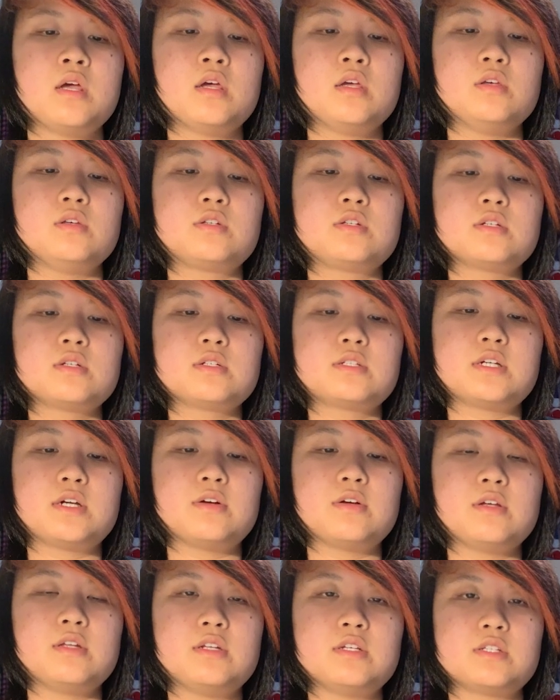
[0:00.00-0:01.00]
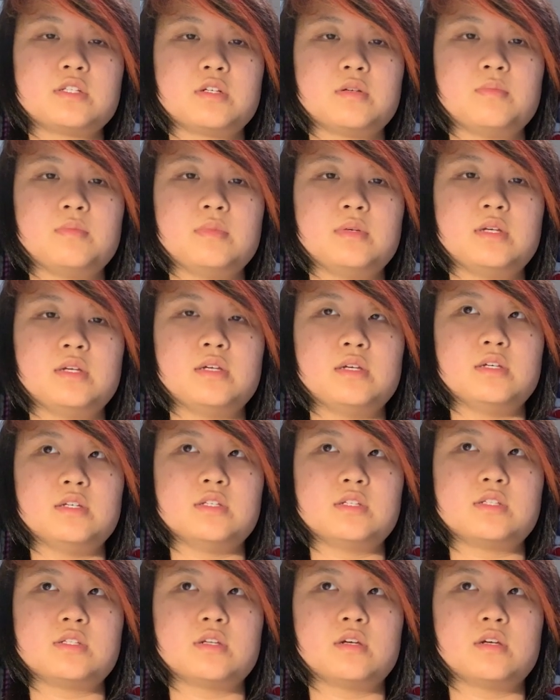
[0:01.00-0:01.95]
utilitarianism is